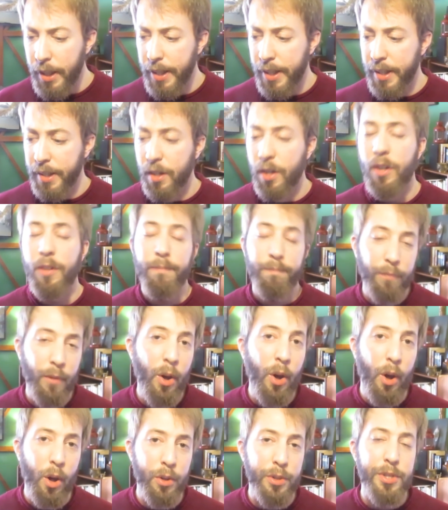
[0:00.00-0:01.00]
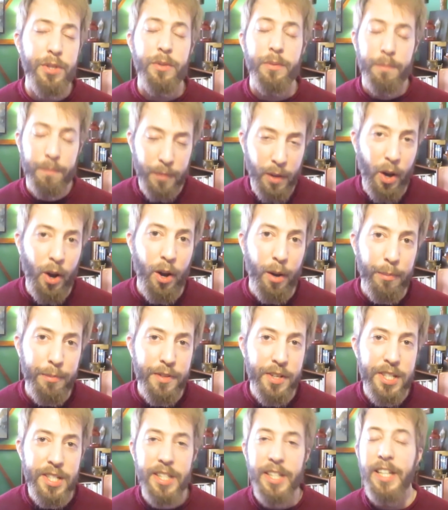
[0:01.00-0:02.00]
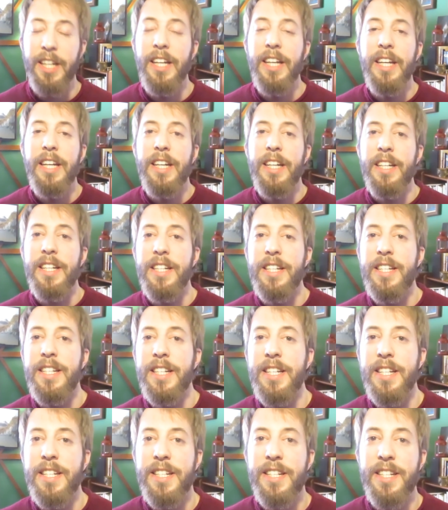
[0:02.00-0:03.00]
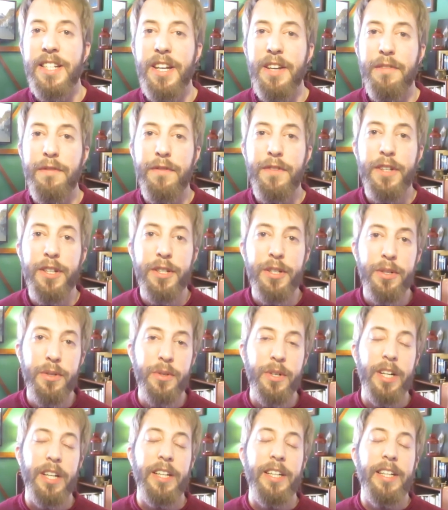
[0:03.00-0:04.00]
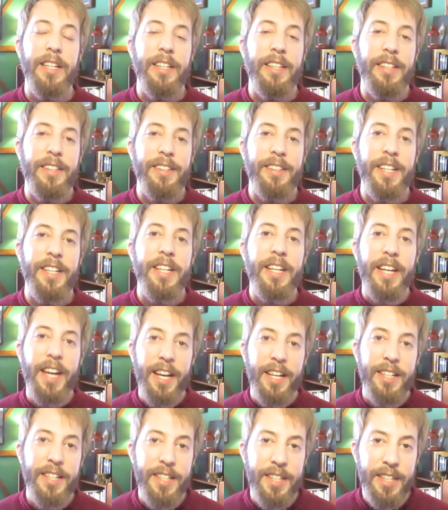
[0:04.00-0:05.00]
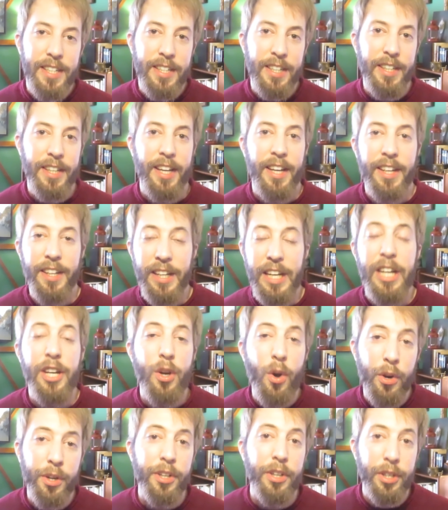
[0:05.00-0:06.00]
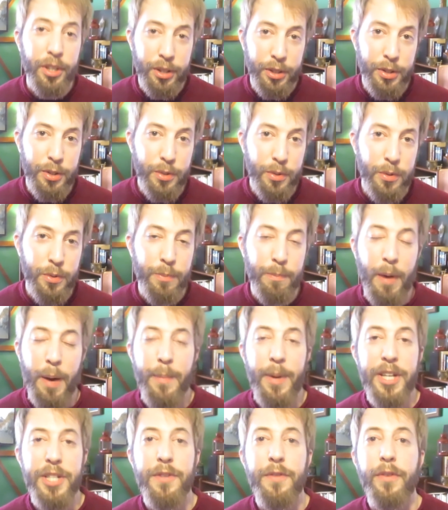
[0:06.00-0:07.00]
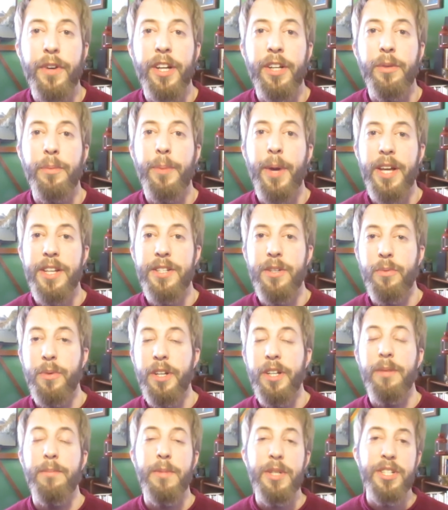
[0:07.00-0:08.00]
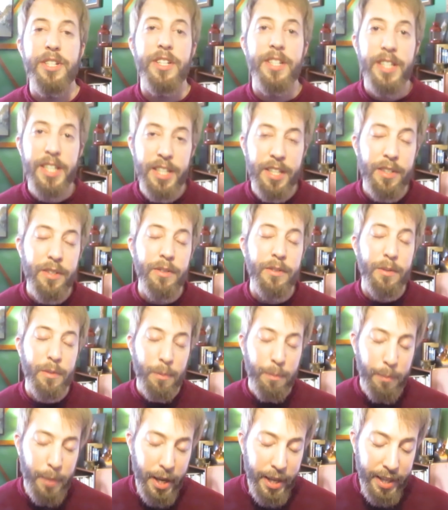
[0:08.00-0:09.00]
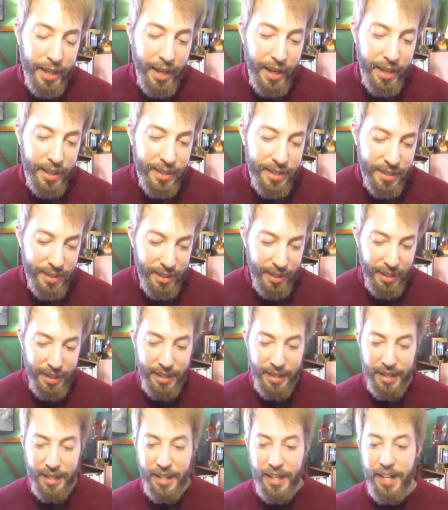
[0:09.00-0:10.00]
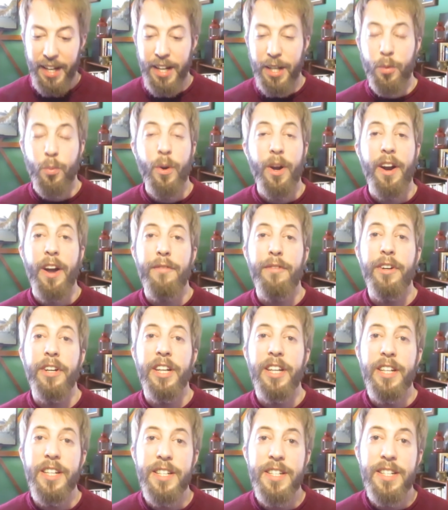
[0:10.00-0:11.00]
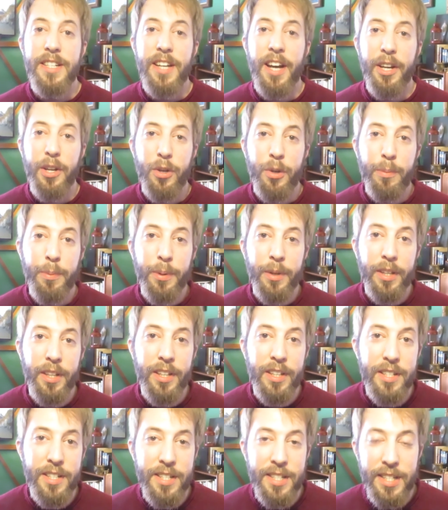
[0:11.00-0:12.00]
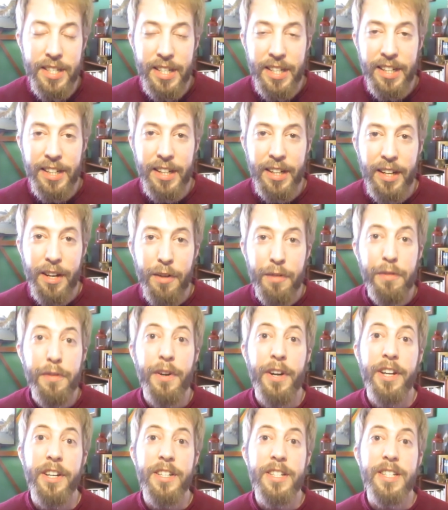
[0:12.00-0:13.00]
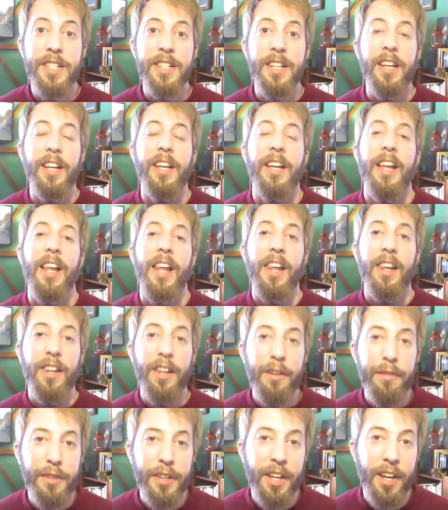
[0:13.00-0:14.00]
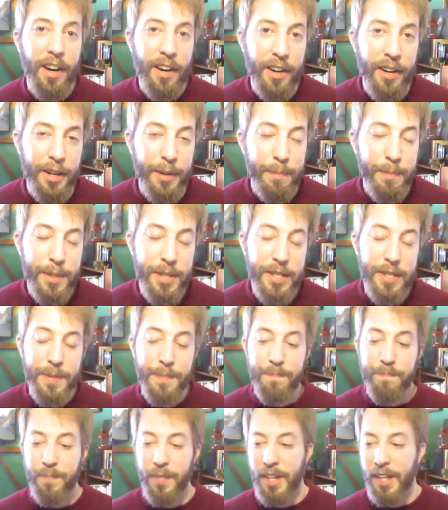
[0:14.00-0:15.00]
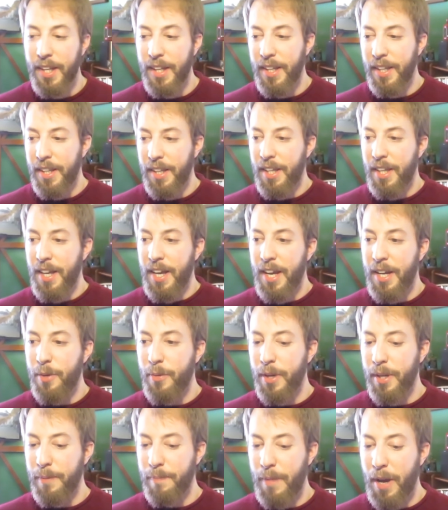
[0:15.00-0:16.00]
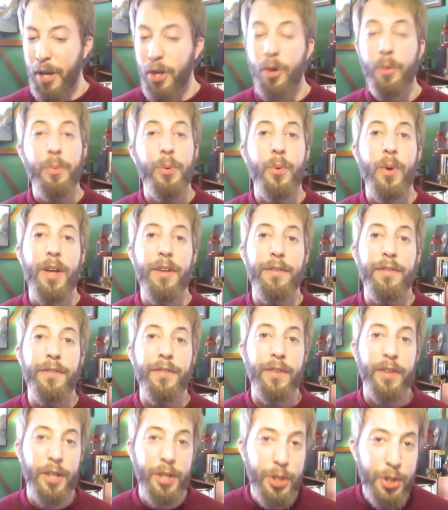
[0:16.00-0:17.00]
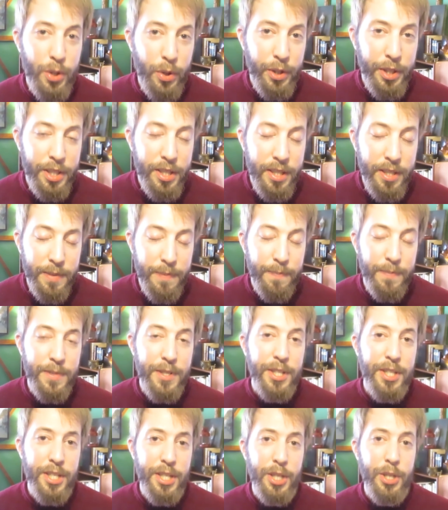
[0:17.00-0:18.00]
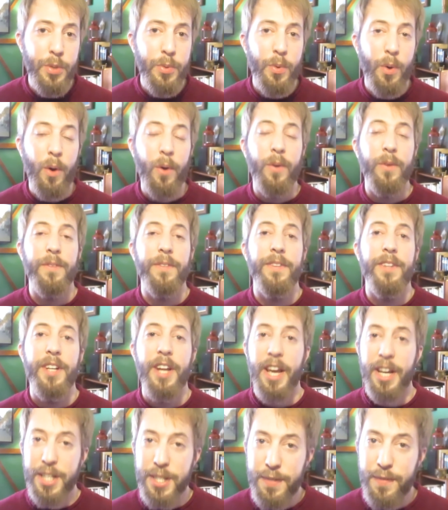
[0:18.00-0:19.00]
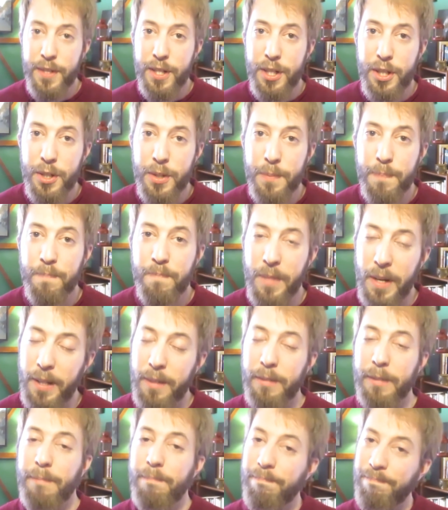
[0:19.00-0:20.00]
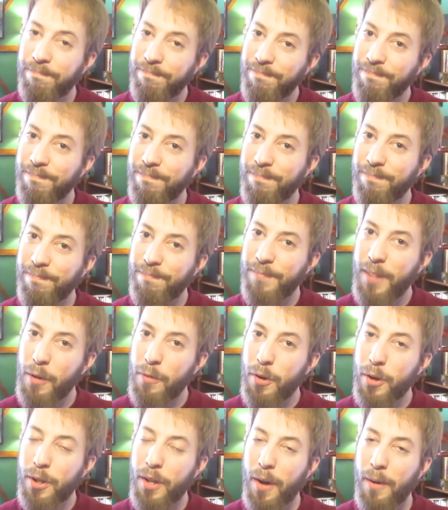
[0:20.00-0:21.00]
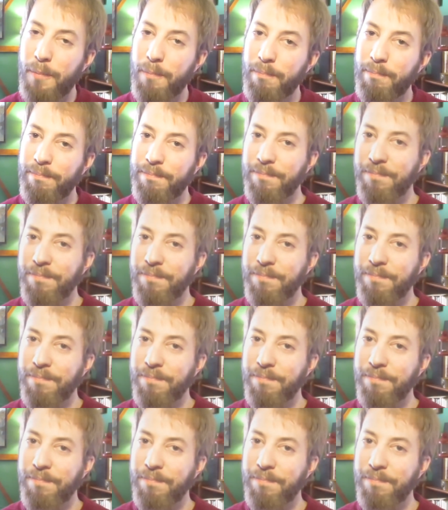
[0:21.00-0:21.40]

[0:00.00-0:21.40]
And also, obviously, this is a video dedicated and in honor to my best friend who passed away, Mr. Tico, my cat, and wherever he is, I hope he is in Freyja's loving arms. Anyway, I hope you have enjoyed, see you on the next video, and takk for i dag.